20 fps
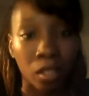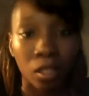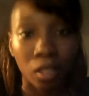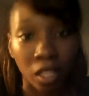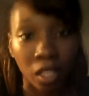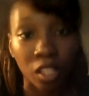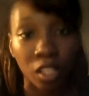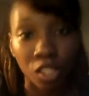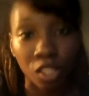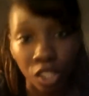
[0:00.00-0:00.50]

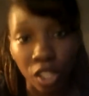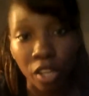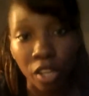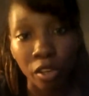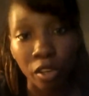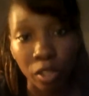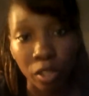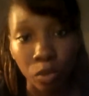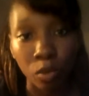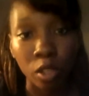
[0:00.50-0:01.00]
This year
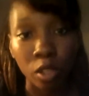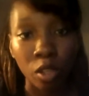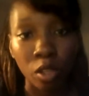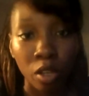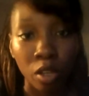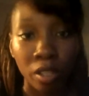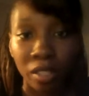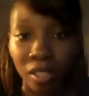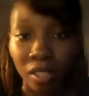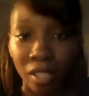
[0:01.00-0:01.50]
is where you're
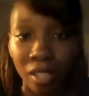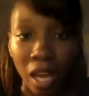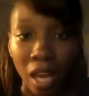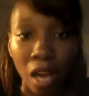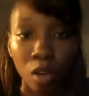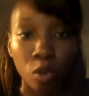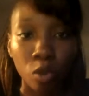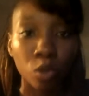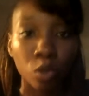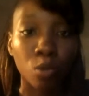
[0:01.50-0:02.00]
going to
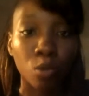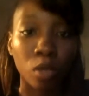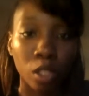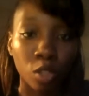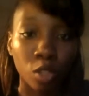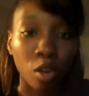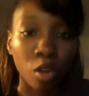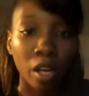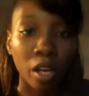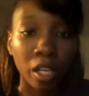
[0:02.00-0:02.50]
decide who's really
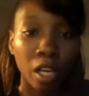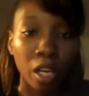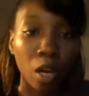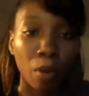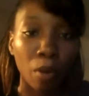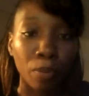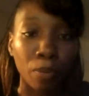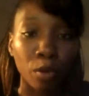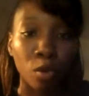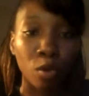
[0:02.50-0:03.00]
trying to
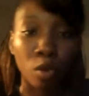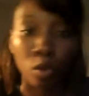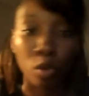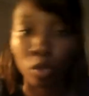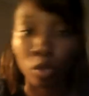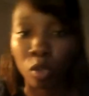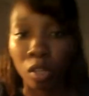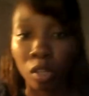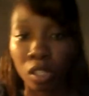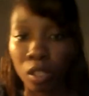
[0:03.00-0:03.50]
help you and
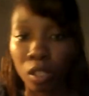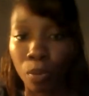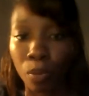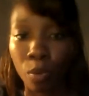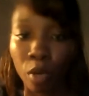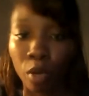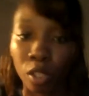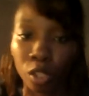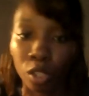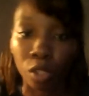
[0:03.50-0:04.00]
who's going to
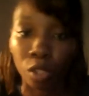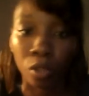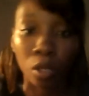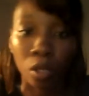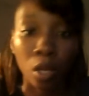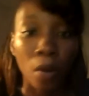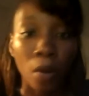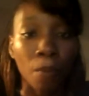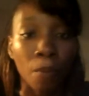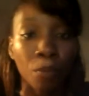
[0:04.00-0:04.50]
support you
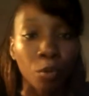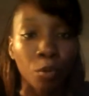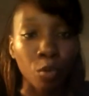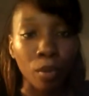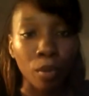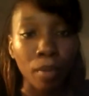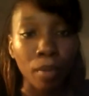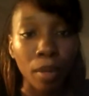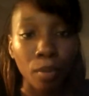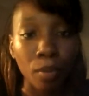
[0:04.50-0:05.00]

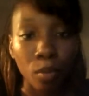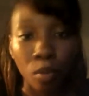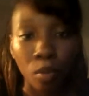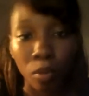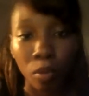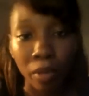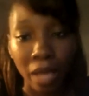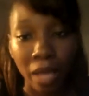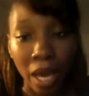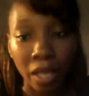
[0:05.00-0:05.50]
remember when
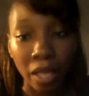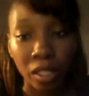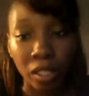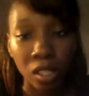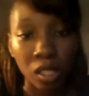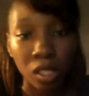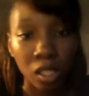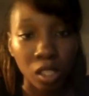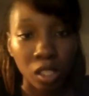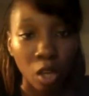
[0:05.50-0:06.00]
we got
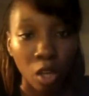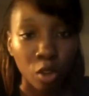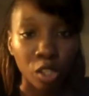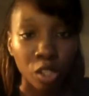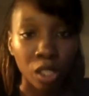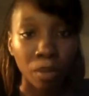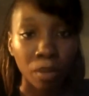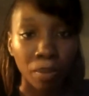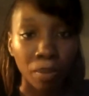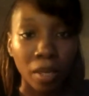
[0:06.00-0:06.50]
into this OG
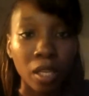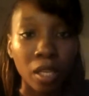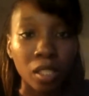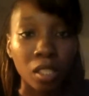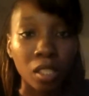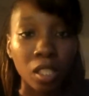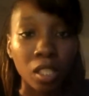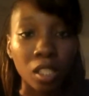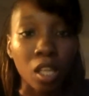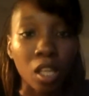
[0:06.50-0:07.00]

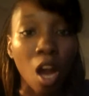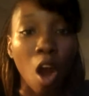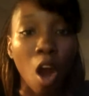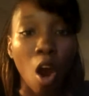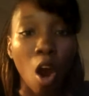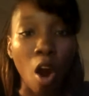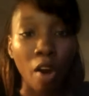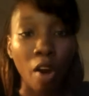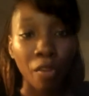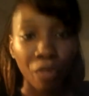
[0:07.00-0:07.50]
business,
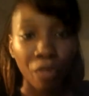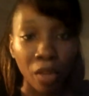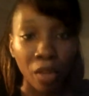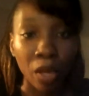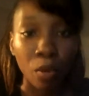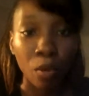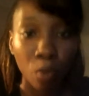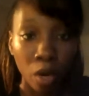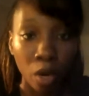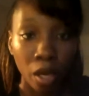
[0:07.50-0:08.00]
our
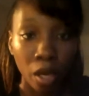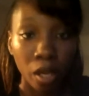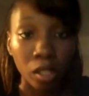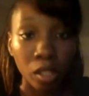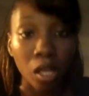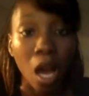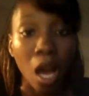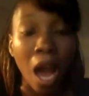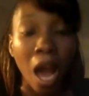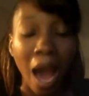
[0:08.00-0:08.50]
thing was
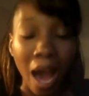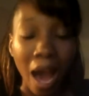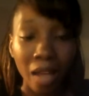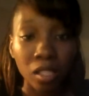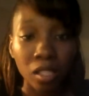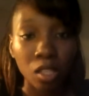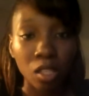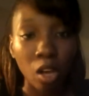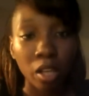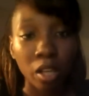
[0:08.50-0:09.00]
I
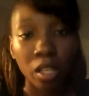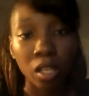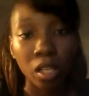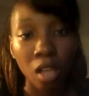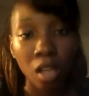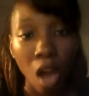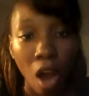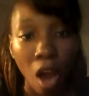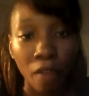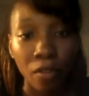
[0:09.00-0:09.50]
started a
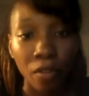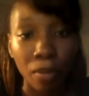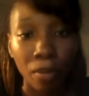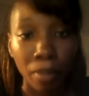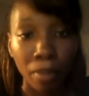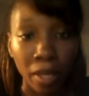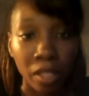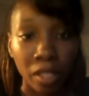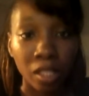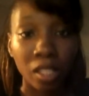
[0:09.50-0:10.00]
coffee
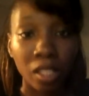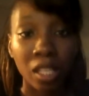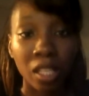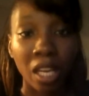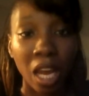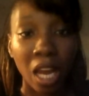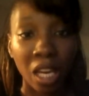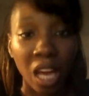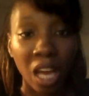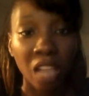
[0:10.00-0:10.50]
business and
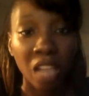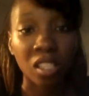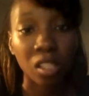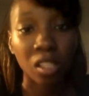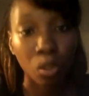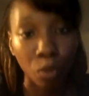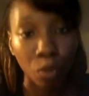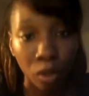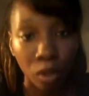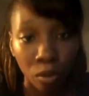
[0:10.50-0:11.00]
I launched
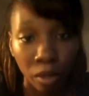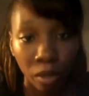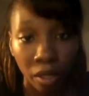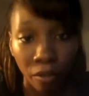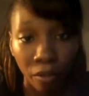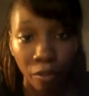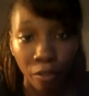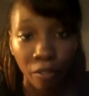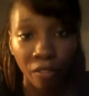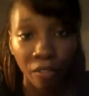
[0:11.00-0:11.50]
it with three
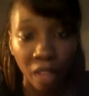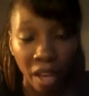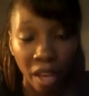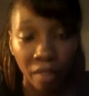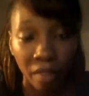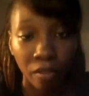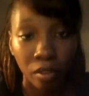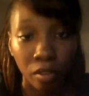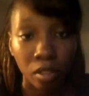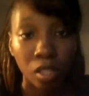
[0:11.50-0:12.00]
different
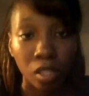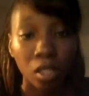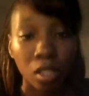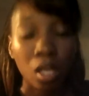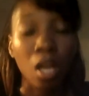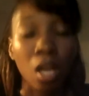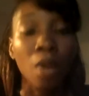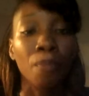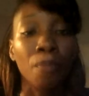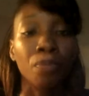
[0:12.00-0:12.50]
flavors.
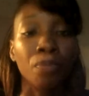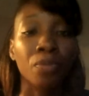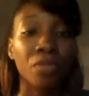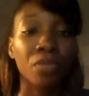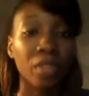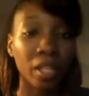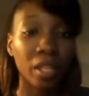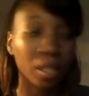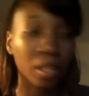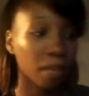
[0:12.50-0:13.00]

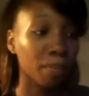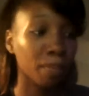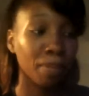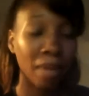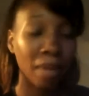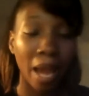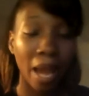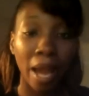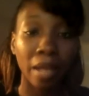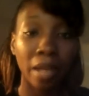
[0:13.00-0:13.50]
Did
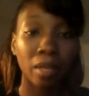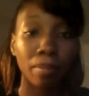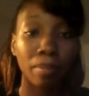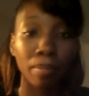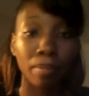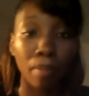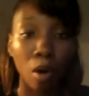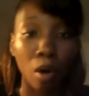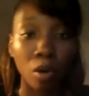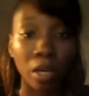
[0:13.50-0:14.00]
black,
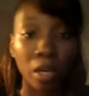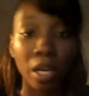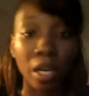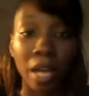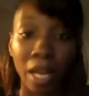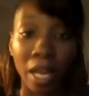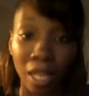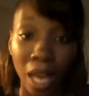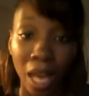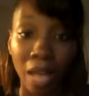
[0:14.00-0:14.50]
mocha,
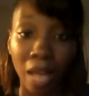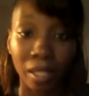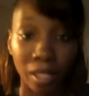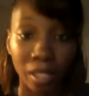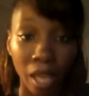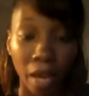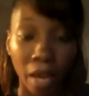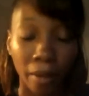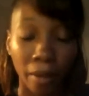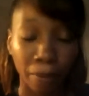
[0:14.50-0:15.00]
and
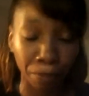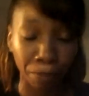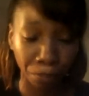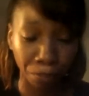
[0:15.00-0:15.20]
latte.